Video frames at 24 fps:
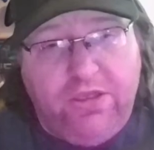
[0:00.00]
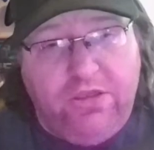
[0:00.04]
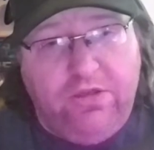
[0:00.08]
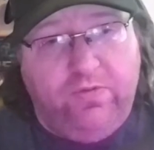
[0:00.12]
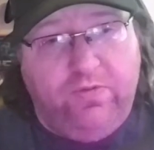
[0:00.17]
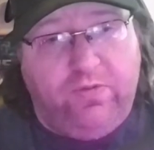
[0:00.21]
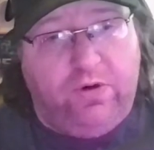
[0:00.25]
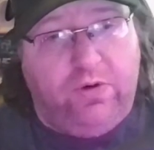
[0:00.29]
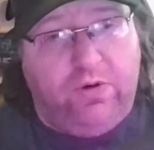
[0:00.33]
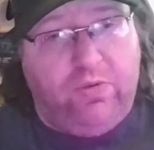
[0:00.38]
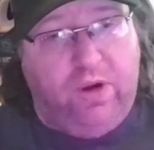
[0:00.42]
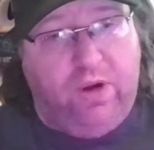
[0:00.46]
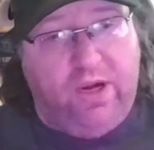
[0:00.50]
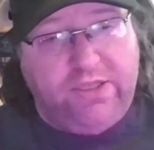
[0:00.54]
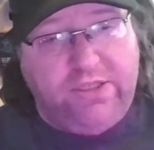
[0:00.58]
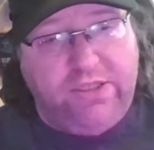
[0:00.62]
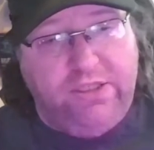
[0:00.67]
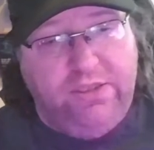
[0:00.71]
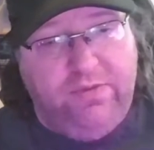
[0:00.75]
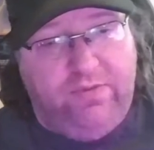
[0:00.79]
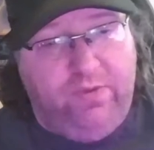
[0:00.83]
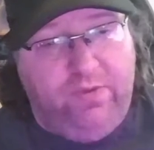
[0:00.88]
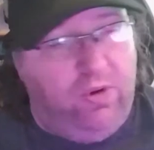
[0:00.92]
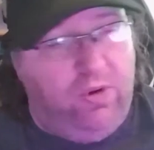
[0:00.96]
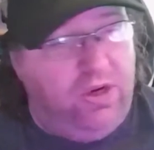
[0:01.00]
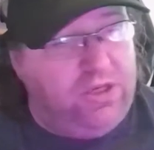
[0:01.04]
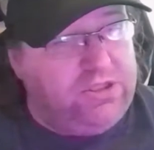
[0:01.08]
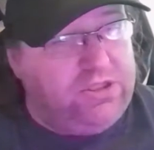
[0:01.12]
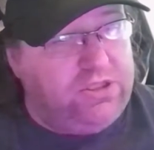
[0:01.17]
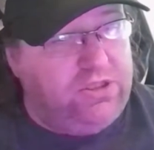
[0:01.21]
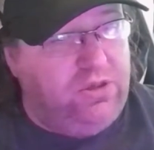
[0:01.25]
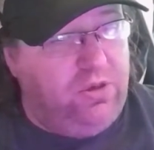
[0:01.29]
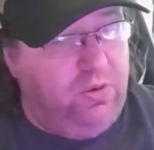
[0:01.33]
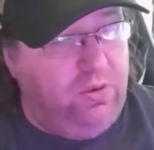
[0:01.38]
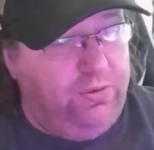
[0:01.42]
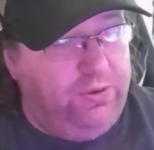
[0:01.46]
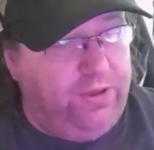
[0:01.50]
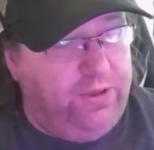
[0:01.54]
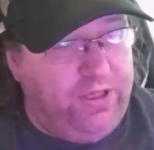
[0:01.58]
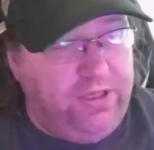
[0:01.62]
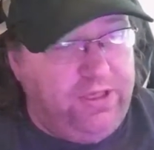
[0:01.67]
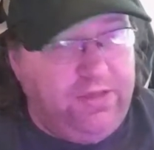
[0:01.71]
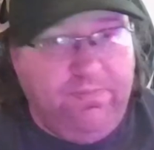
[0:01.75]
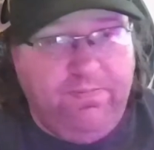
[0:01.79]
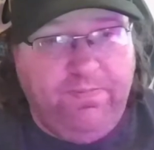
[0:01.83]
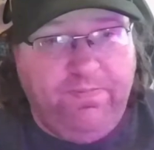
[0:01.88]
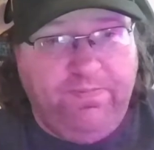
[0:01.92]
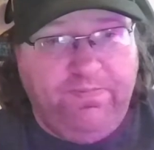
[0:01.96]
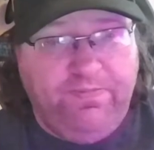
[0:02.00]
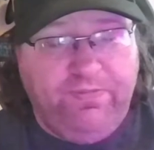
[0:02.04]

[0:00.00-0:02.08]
for watching, if you watched the whole thing.